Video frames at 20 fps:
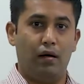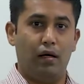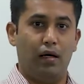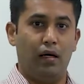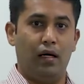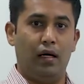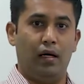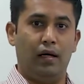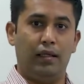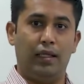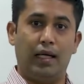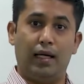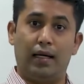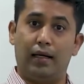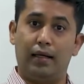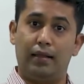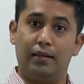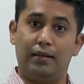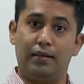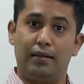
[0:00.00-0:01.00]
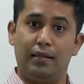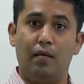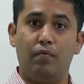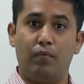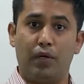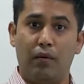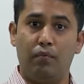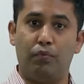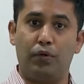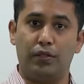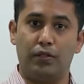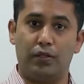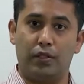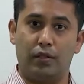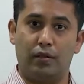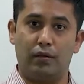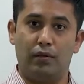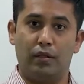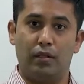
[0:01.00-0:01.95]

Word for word: uh, that are at the same temperature